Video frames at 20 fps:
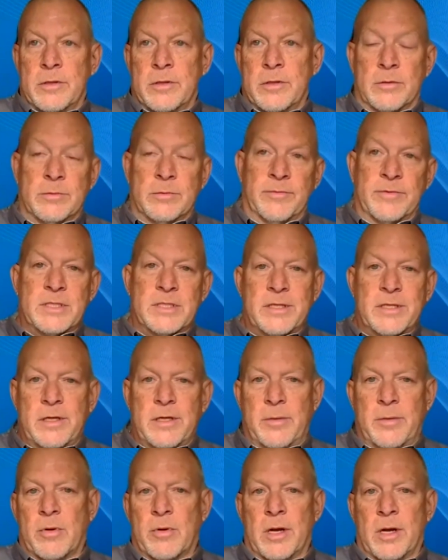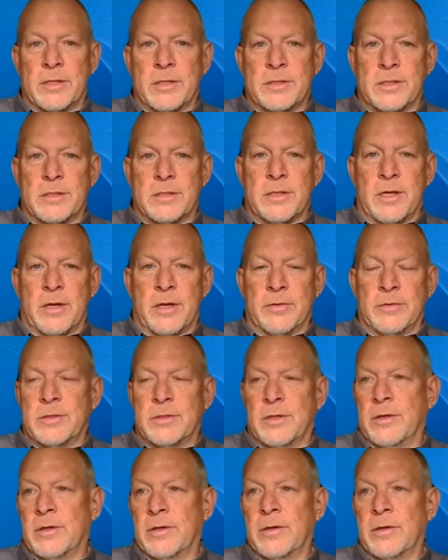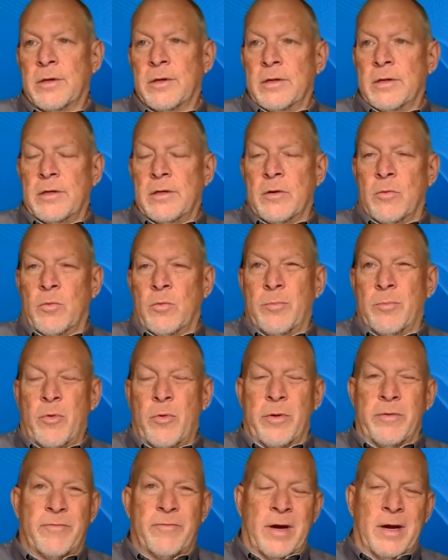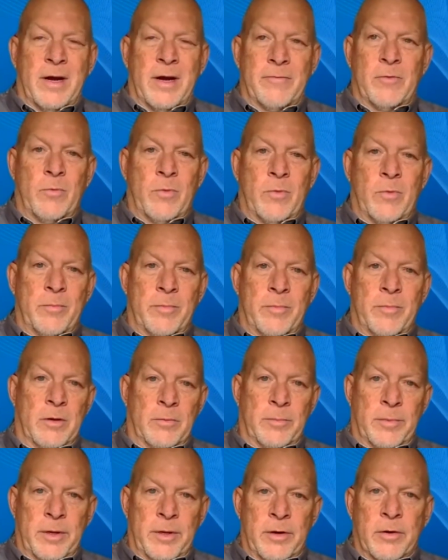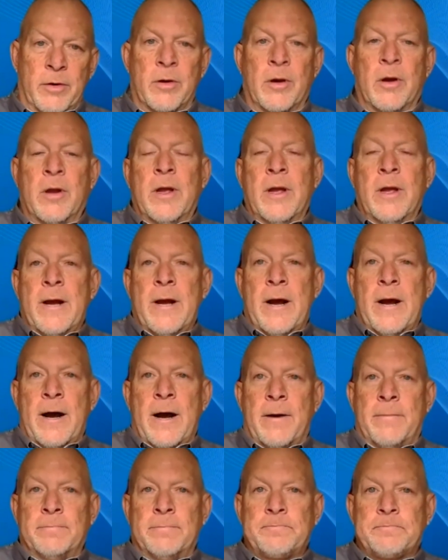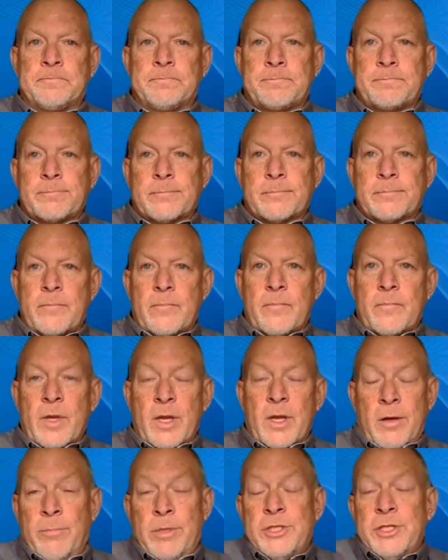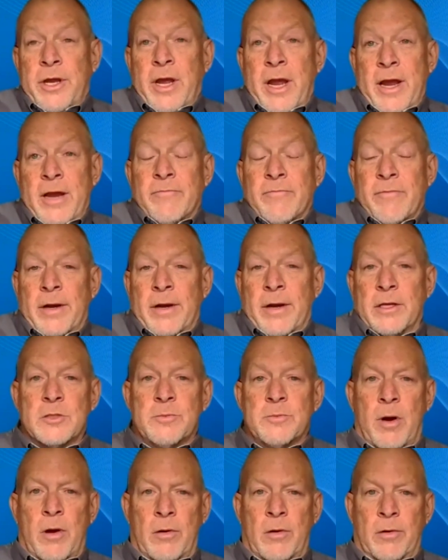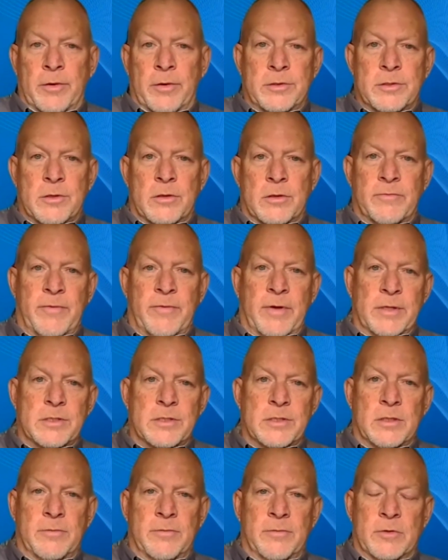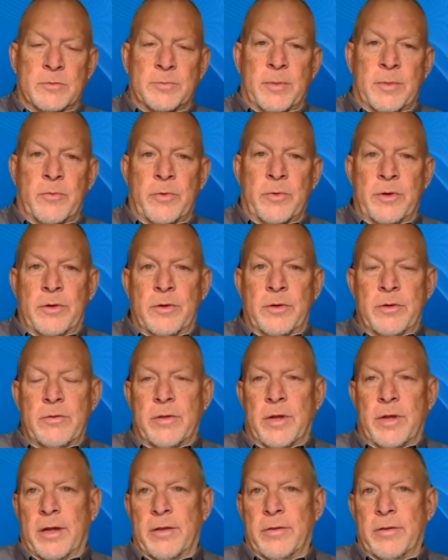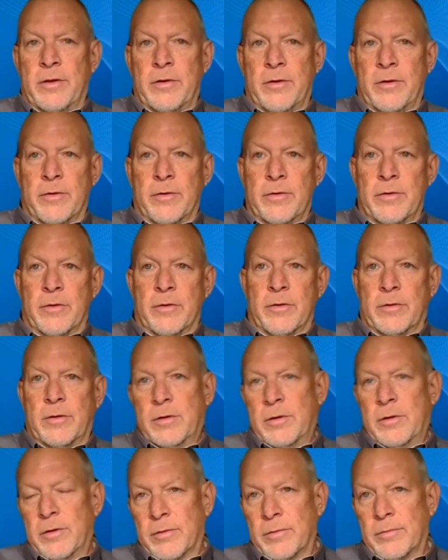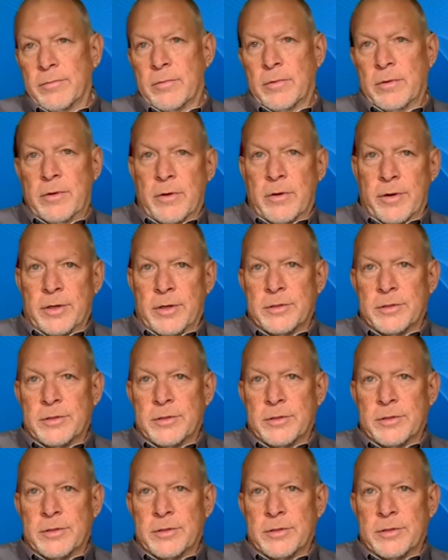to, in terms of a seeding process, down to 1.5 to 1 millimeter. But you can find it smaller. You start to find slivers. But when you do that, then you're